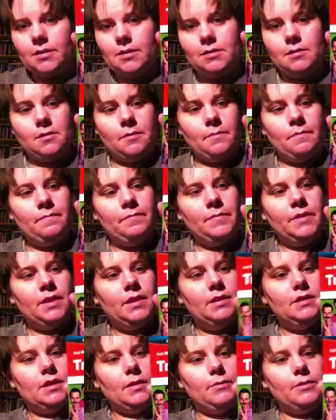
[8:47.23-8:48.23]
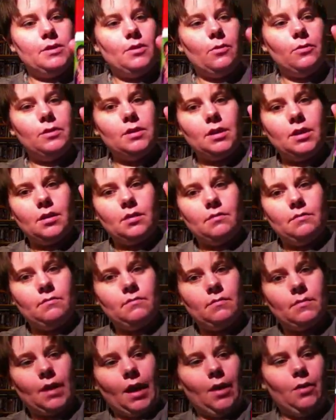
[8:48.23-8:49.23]
So I was holding
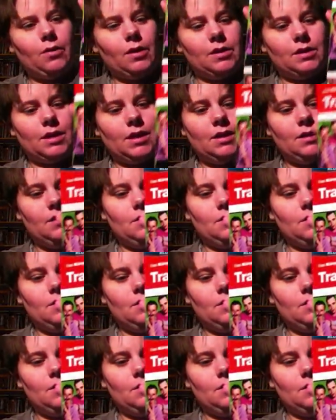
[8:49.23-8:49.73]
out because I